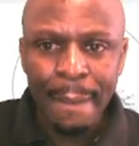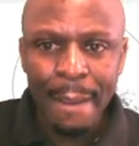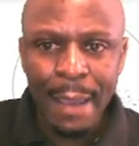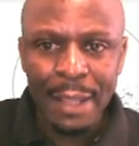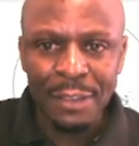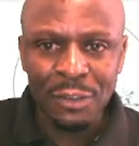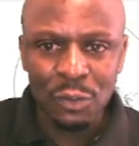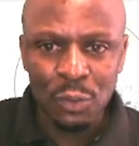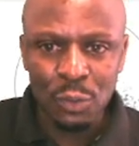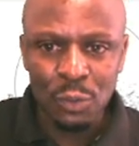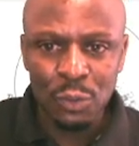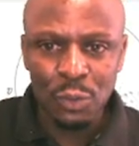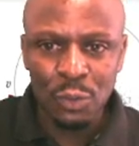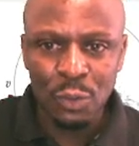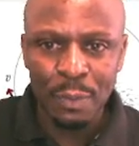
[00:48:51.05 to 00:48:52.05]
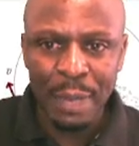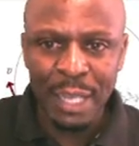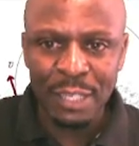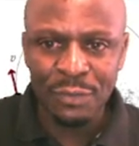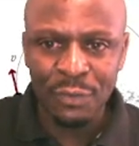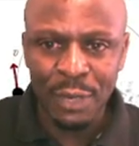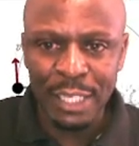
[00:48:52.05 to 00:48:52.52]
Earth to, to Mars.
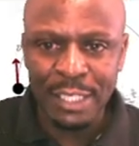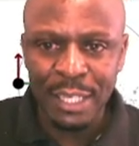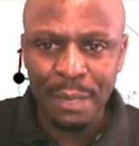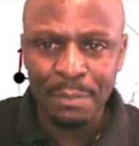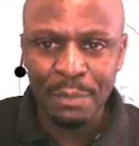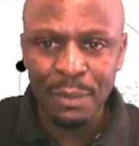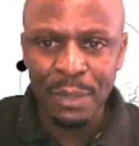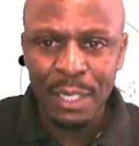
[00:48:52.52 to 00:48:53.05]
For an example,